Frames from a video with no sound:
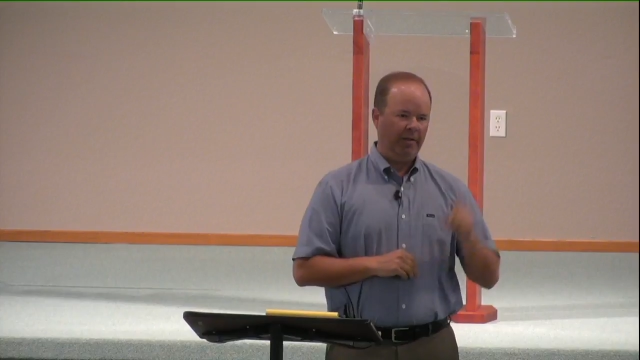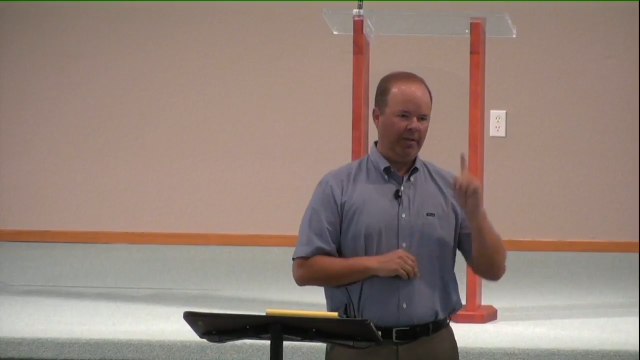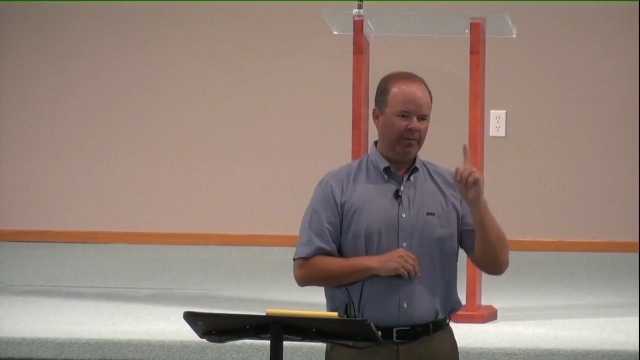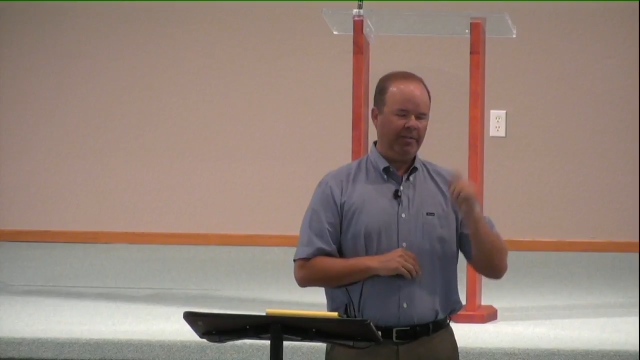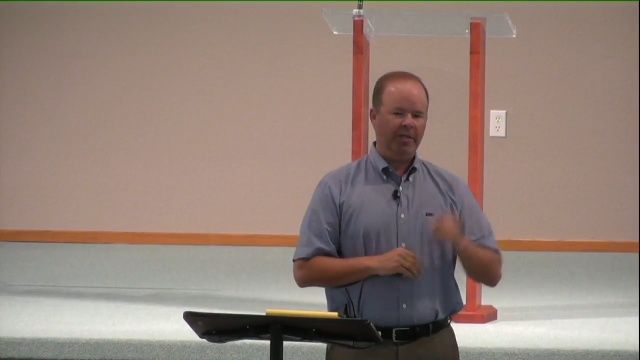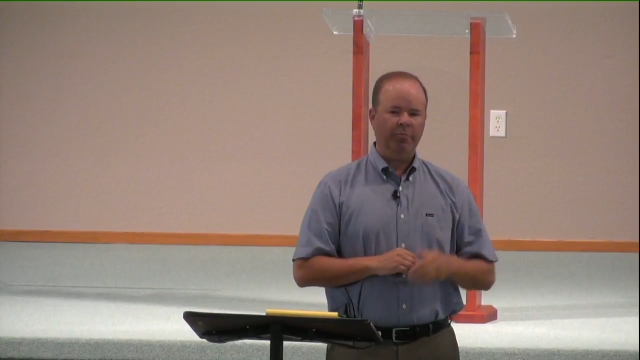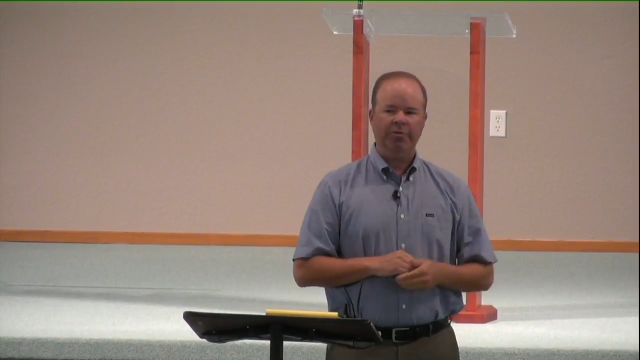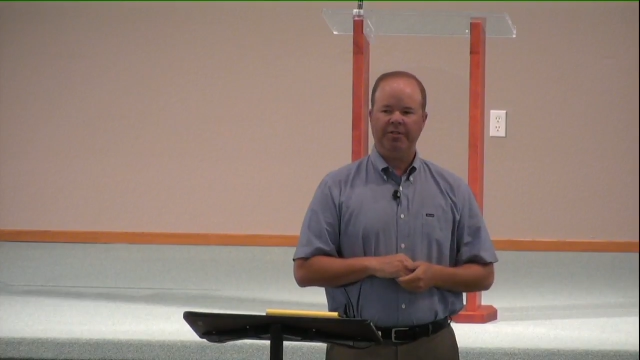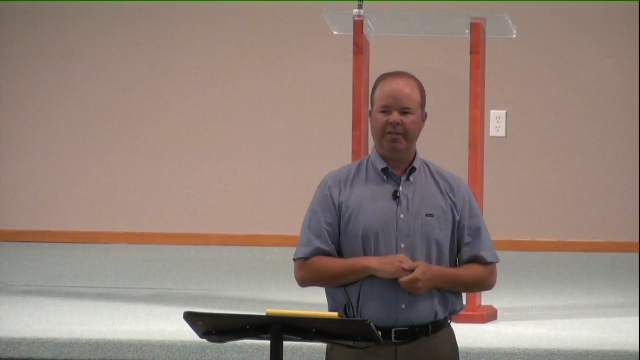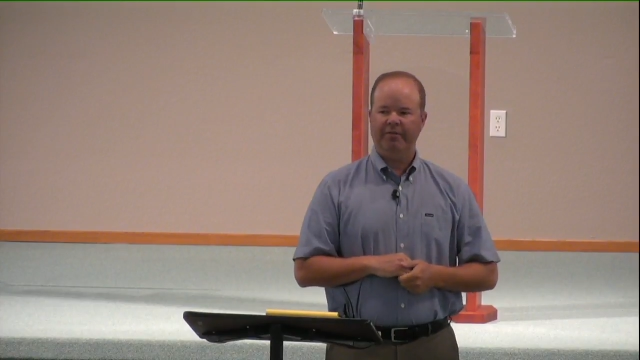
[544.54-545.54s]
That was
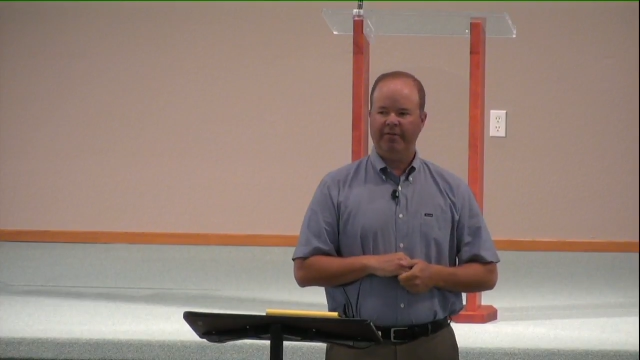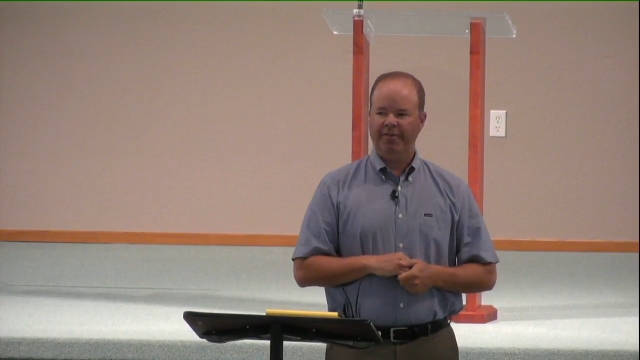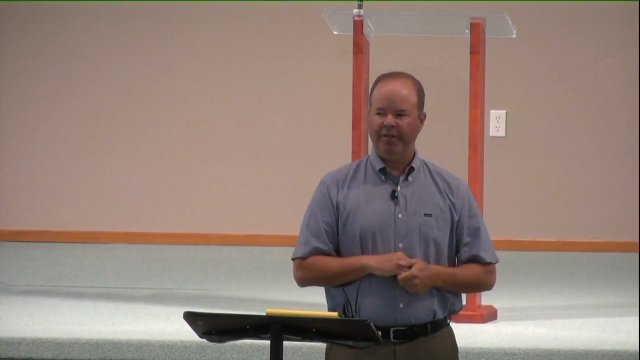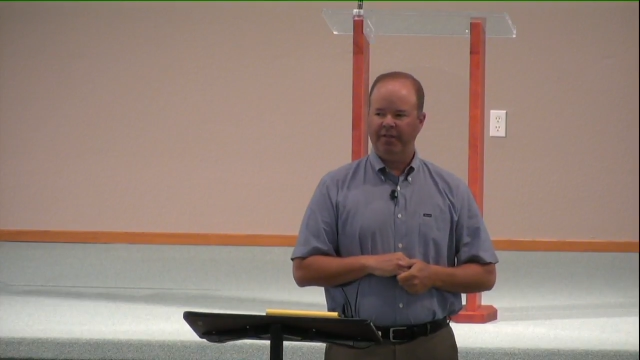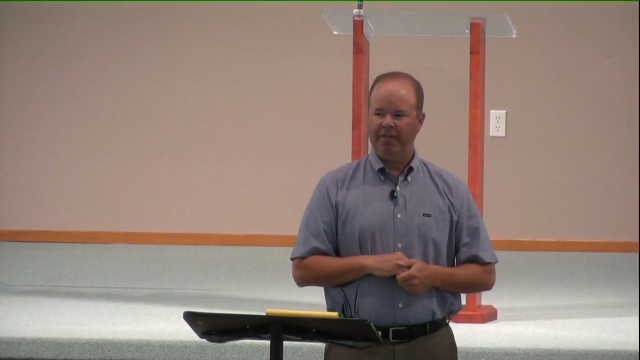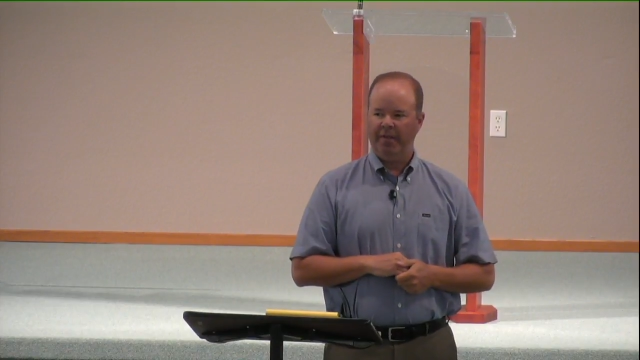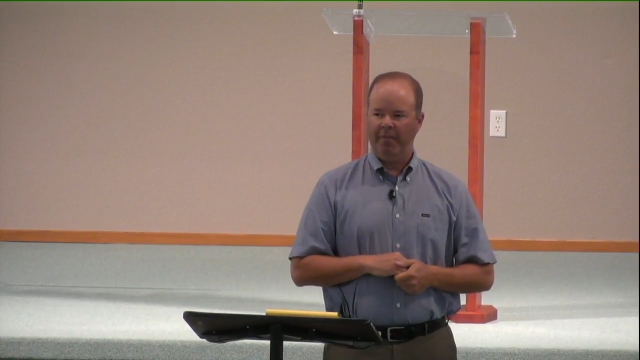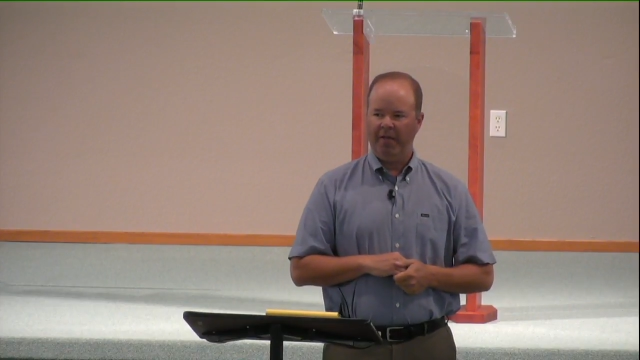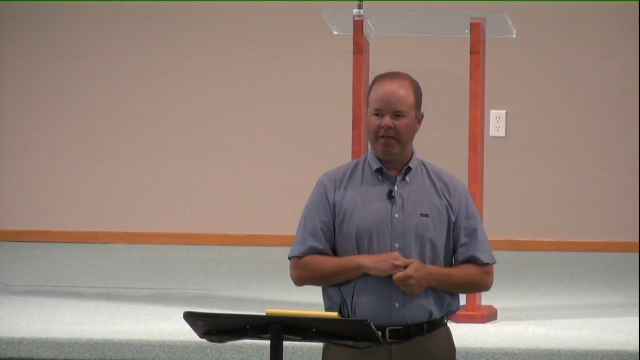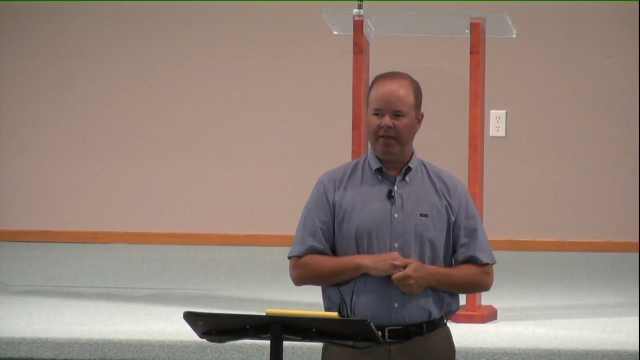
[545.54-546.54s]
10% of everything that they
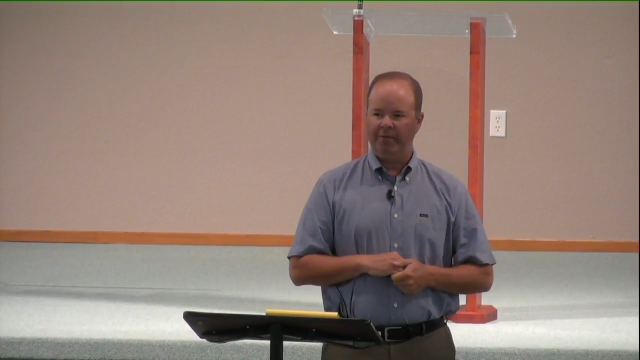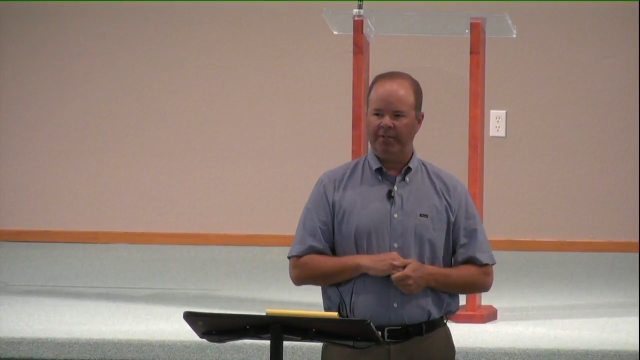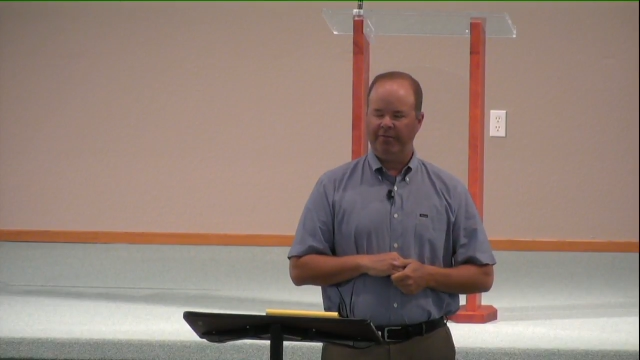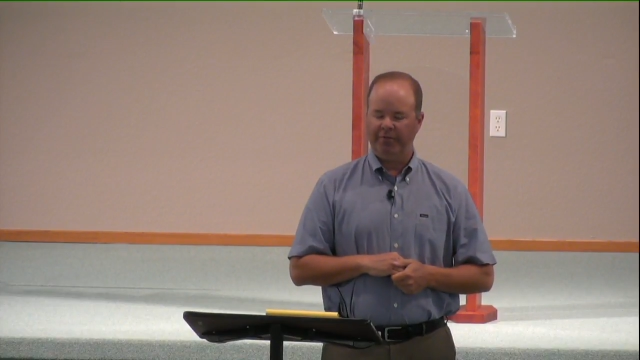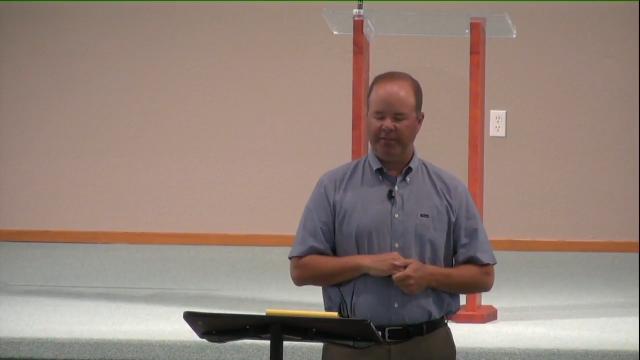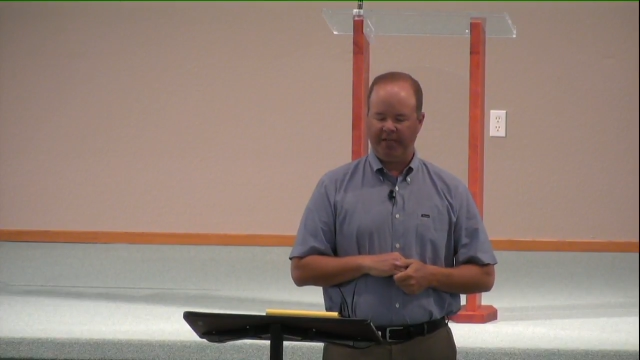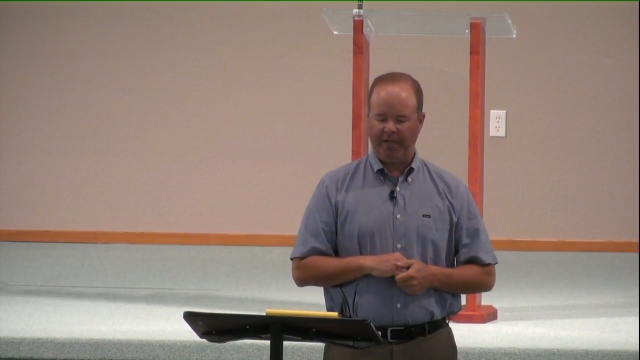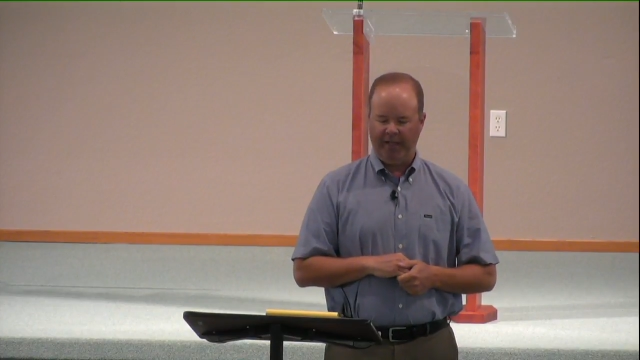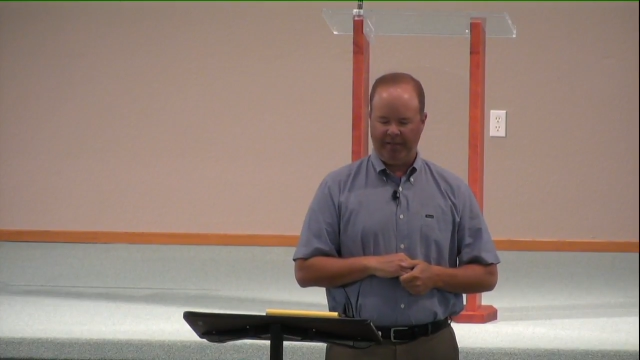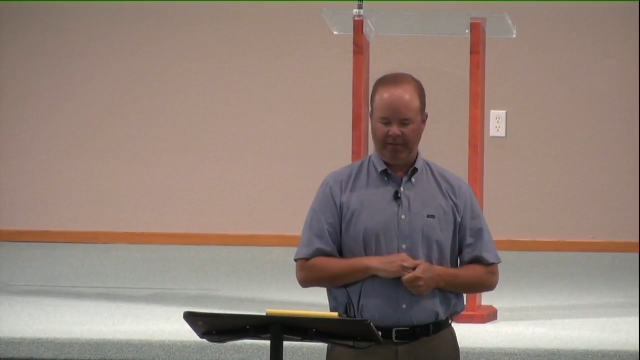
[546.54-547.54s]
made. That was the first tithe.